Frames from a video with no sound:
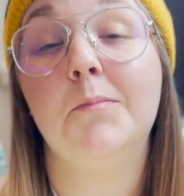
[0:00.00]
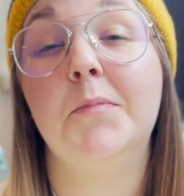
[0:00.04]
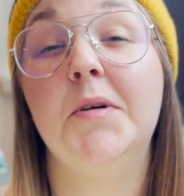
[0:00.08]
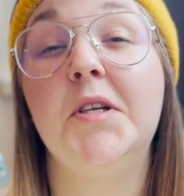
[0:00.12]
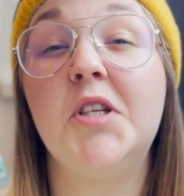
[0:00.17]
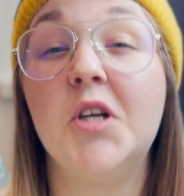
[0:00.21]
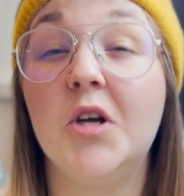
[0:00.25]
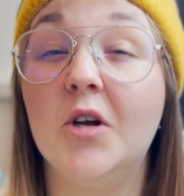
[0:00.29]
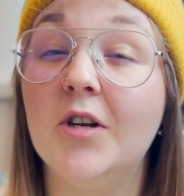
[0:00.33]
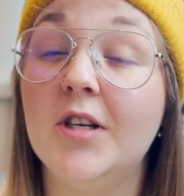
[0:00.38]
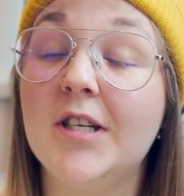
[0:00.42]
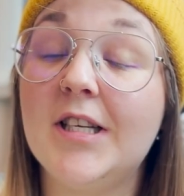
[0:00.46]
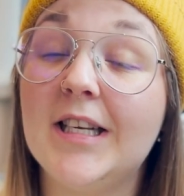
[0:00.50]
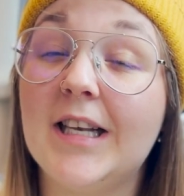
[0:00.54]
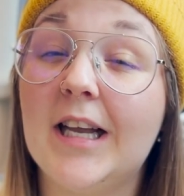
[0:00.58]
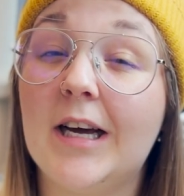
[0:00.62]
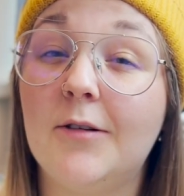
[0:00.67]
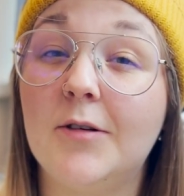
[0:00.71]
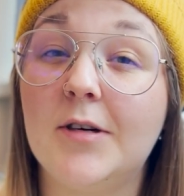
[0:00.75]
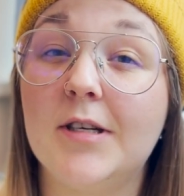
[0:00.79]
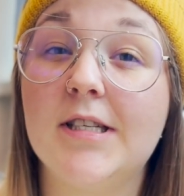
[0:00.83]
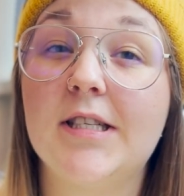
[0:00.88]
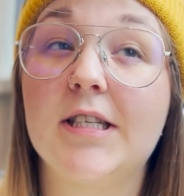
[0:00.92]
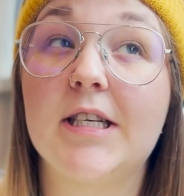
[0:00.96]
Maternity
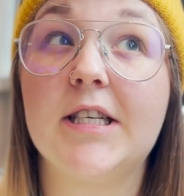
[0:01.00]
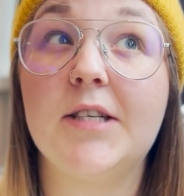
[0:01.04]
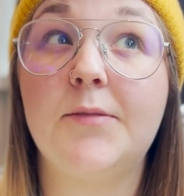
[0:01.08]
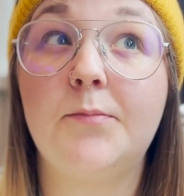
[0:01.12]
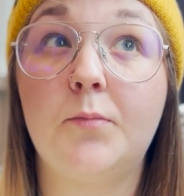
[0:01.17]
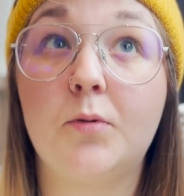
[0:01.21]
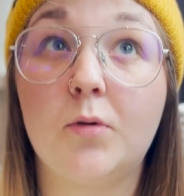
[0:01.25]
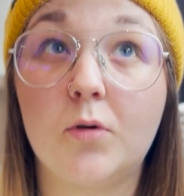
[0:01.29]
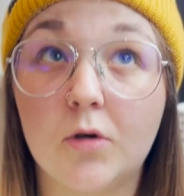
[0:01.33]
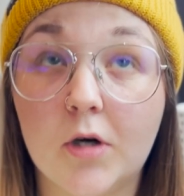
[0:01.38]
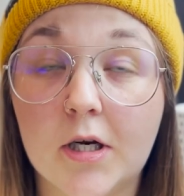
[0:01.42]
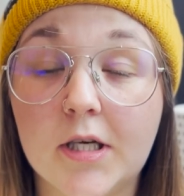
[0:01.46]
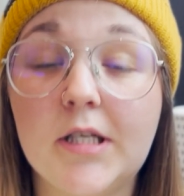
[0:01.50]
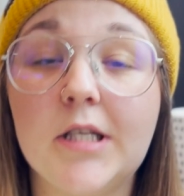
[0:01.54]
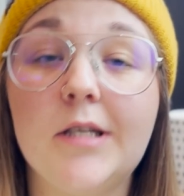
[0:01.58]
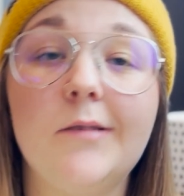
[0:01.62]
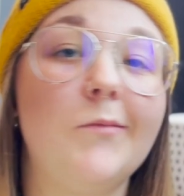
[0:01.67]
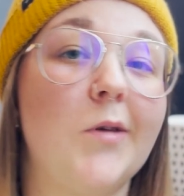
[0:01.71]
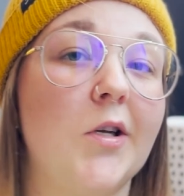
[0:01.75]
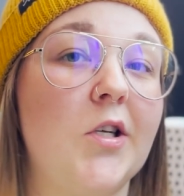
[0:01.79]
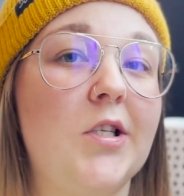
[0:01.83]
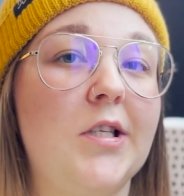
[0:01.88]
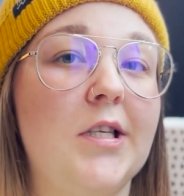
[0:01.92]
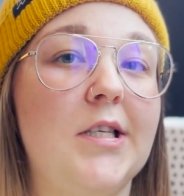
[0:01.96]
allowance is pretty
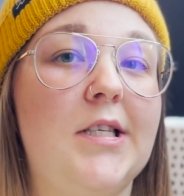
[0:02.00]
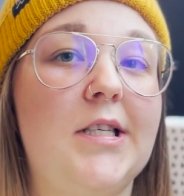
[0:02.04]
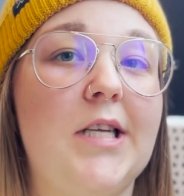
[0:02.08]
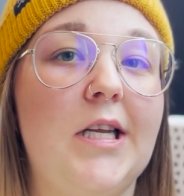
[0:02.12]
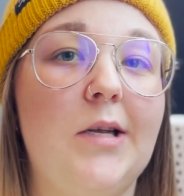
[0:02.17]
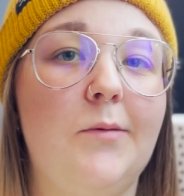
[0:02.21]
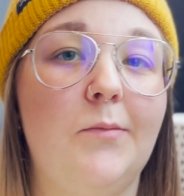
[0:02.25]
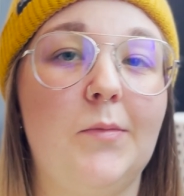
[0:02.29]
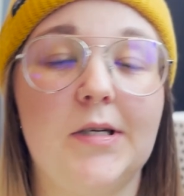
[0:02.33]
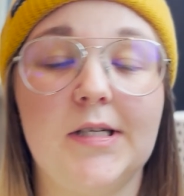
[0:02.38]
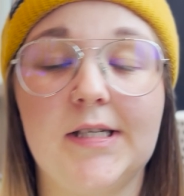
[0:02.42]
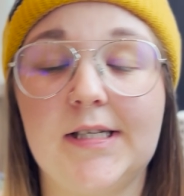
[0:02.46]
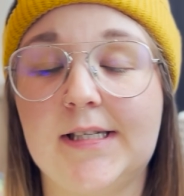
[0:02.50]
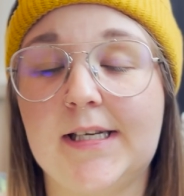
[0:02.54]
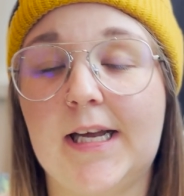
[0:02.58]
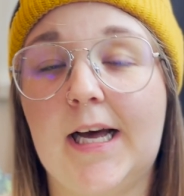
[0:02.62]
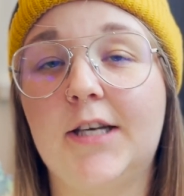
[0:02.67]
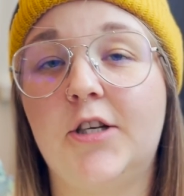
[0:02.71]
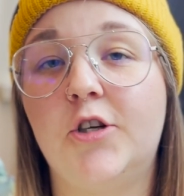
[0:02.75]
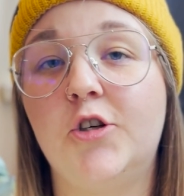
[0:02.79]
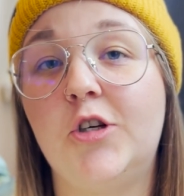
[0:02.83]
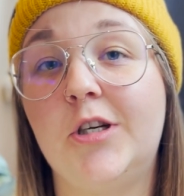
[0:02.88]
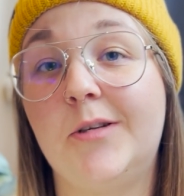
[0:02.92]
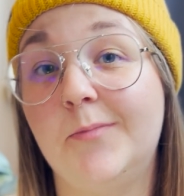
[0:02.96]
much the same as
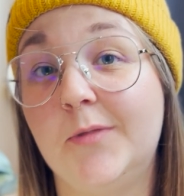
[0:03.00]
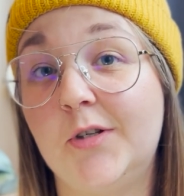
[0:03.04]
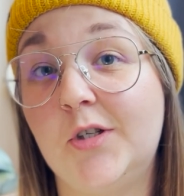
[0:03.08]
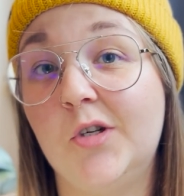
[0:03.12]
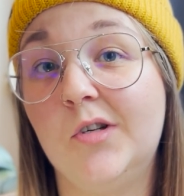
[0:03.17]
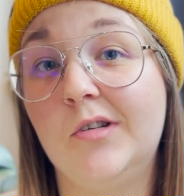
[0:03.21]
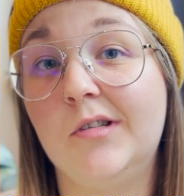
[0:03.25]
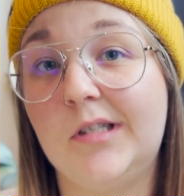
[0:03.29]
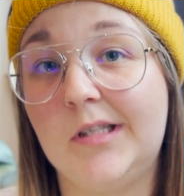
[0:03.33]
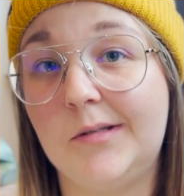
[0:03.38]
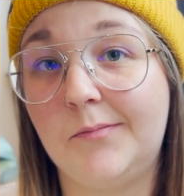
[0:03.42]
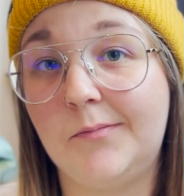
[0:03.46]
statutory maternity